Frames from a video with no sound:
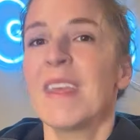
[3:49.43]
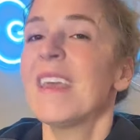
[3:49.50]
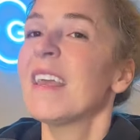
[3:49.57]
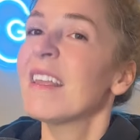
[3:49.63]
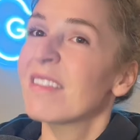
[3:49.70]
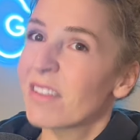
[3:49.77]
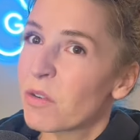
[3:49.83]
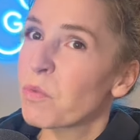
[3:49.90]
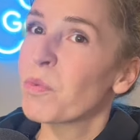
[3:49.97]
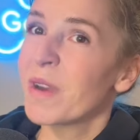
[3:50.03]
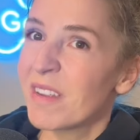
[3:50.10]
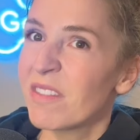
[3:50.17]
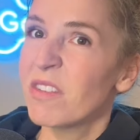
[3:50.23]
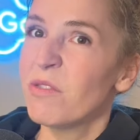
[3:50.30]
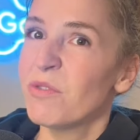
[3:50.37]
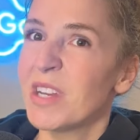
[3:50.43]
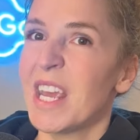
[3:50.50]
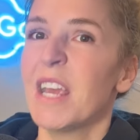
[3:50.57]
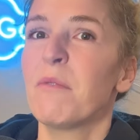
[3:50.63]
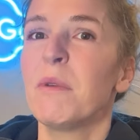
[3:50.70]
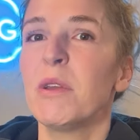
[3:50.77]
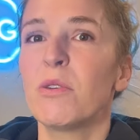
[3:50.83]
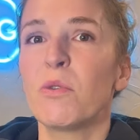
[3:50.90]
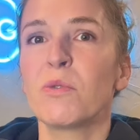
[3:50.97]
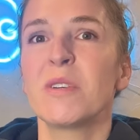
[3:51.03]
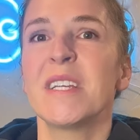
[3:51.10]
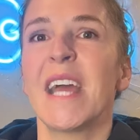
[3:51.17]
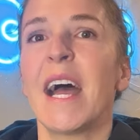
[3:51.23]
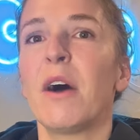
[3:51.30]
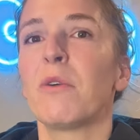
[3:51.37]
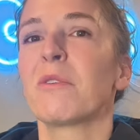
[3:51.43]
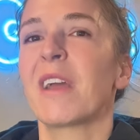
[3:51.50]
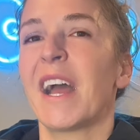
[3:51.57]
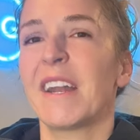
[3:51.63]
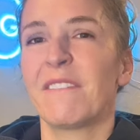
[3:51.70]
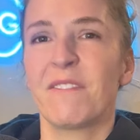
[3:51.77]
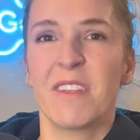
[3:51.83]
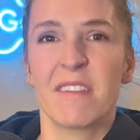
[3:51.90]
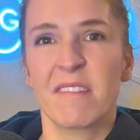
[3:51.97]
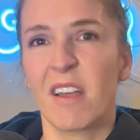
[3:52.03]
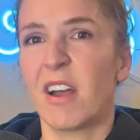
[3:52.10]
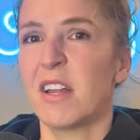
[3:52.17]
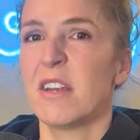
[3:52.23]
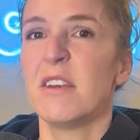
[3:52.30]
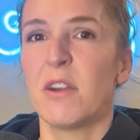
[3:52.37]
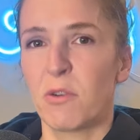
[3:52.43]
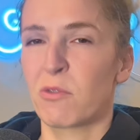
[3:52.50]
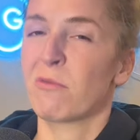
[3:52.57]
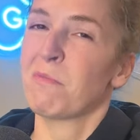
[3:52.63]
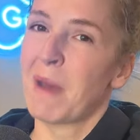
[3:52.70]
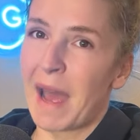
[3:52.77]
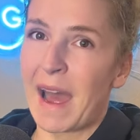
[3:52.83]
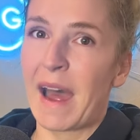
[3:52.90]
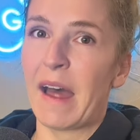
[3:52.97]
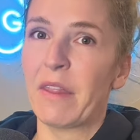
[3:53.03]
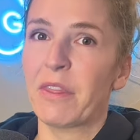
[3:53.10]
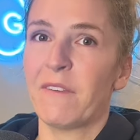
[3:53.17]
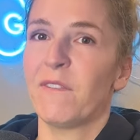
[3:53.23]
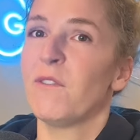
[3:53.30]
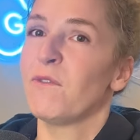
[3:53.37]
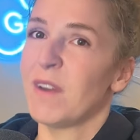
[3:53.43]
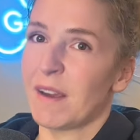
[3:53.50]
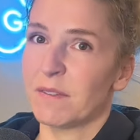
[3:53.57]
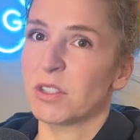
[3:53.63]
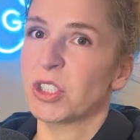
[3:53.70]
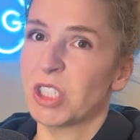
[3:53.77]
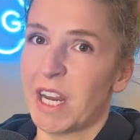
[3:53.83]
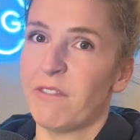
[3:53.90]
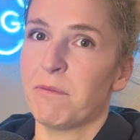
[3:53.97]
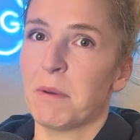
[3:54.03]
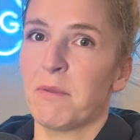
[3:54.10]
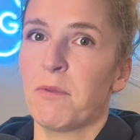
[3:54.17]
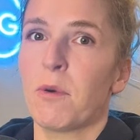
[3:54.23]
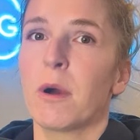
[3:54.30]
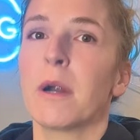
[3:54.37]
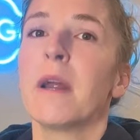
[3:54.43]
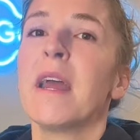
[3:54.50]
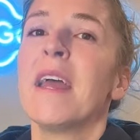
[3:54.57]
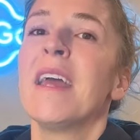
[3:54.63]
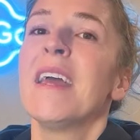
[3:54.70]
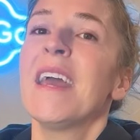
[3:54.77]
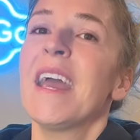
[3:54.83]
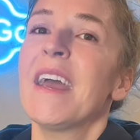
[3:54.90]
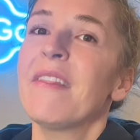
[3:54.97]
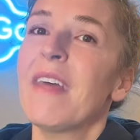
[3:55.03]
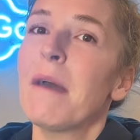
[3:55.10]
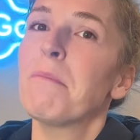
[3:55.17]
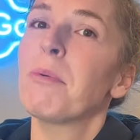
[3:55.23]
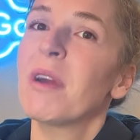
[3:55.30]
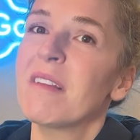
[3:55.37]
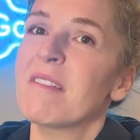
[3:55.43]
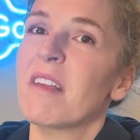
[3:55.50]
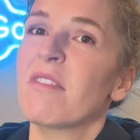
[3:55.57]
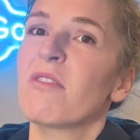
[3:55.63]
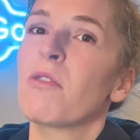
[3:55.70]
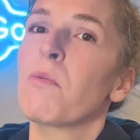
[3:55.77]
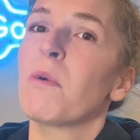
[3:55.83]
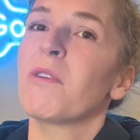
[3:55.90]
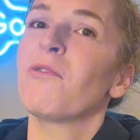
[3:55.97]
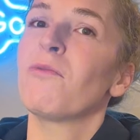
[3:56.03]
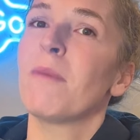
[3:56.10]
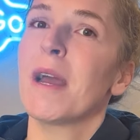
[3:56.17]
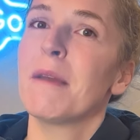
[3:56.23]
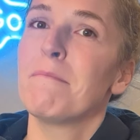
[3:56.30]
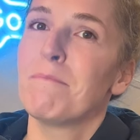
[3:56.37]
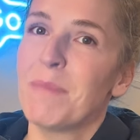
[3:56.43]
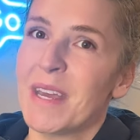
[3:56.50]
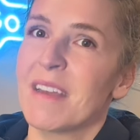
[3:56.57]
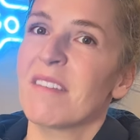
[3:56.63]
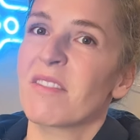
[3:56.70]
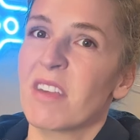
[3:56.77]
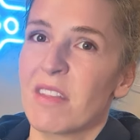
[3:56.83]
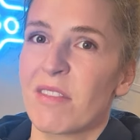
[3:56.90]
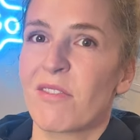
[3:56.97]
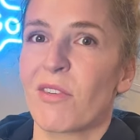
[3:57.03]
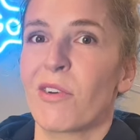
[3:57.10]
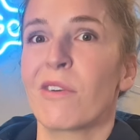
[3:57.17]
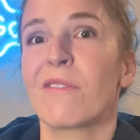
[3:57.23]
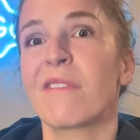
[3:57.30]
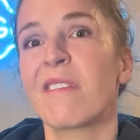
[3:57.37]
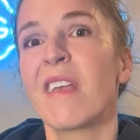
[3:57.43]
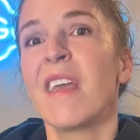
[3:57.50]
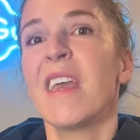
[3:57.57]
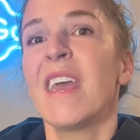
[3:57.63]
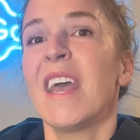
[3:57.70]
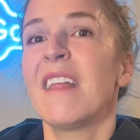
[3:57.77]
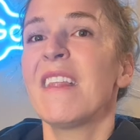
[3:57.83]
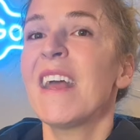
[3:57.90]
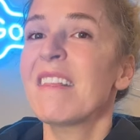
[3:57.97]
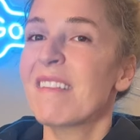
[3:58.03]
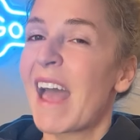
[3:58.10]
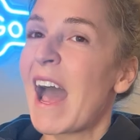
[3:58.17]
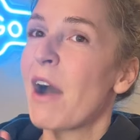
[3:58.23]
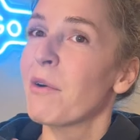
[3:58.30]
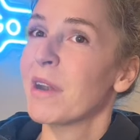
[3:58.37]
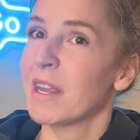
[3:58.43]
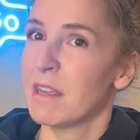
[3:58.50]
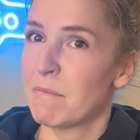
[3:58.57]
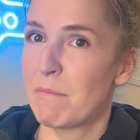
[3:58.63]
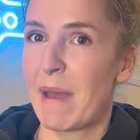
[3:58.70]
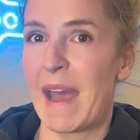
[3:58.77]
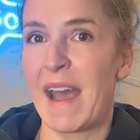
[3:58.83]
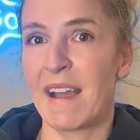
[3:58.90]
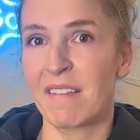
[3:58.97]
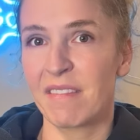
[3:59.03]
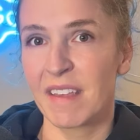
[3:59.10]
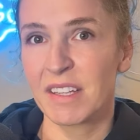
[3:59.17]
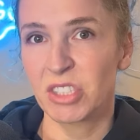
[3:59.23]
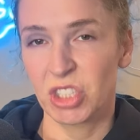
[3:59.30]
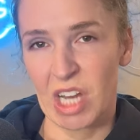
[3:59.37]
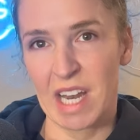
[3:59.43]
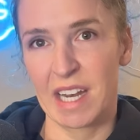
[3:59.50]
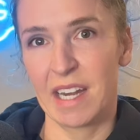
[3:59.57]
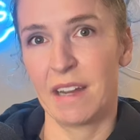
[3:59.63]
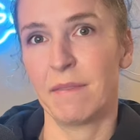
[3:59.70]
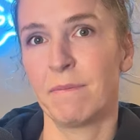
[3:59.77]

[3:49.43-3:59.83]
It's a risk you take when you go down kind of this unknown path if you've never shaved before. And that brings us to one of my biggest concerns, and that's how it impacts shedding.